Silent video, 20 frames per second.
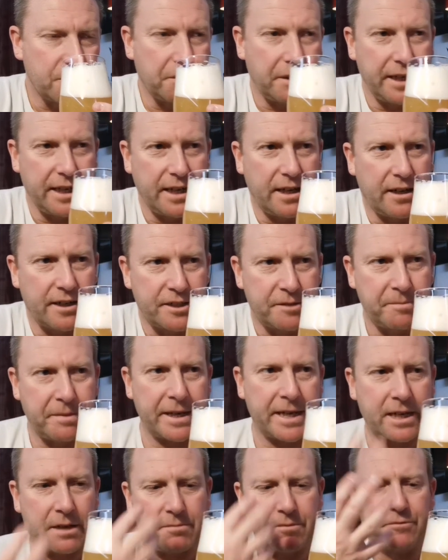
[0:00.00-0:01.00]
Quite hard to
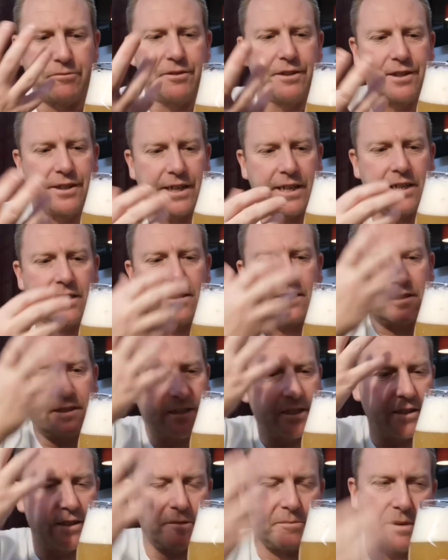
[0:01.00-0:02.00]
pick up all the things. There's
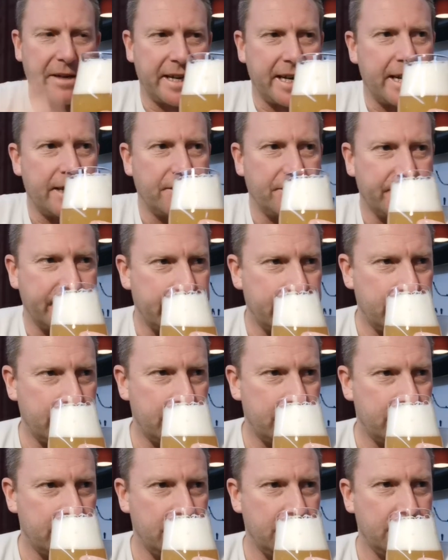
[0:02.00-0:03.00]
such a big head on it,
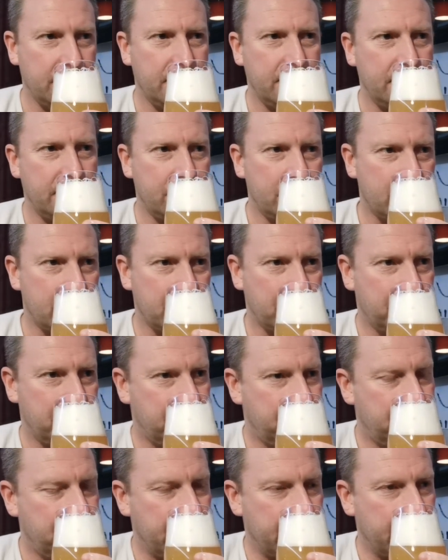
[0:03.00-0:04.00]
you're just
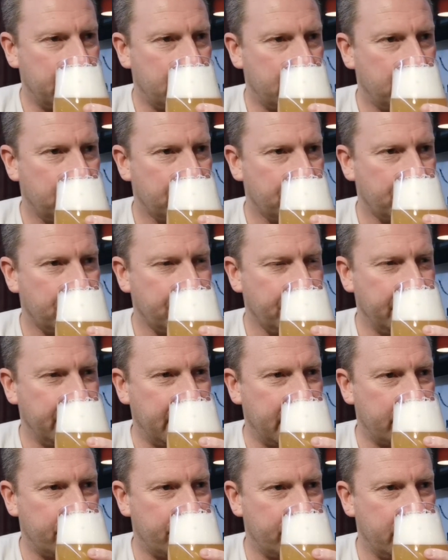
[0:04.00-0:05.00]
picking up what's on the
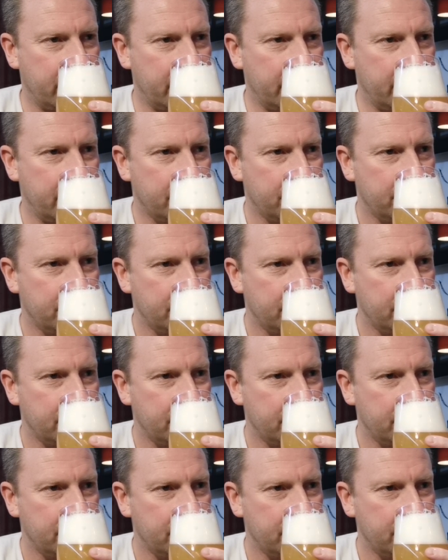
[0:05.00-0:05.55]
head, really.